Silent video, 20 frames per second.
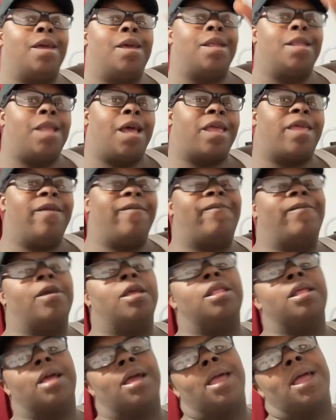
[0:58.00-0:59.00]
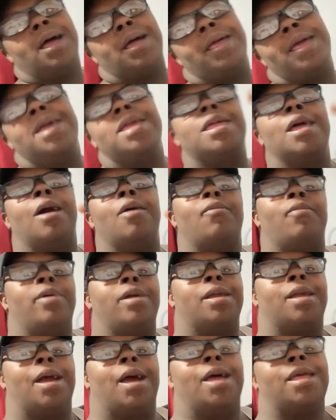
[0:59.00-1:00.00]
like if you like, guys. Hit that
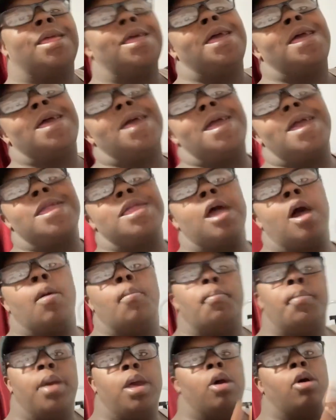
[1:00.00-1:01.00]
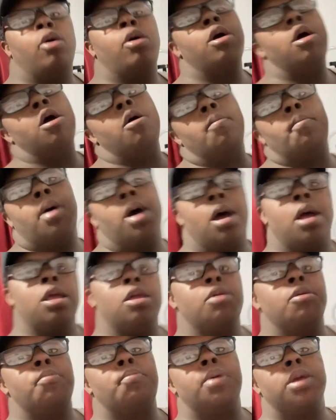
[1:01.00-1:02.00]
red, guys. Hit that bell.
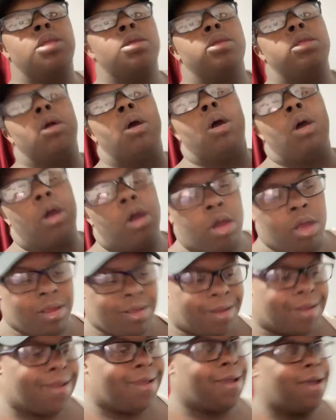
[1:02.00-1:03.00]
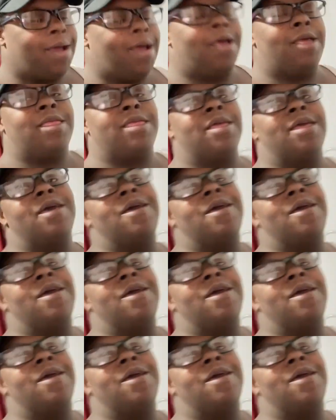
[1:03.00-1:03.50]
Finally, put it on, guys.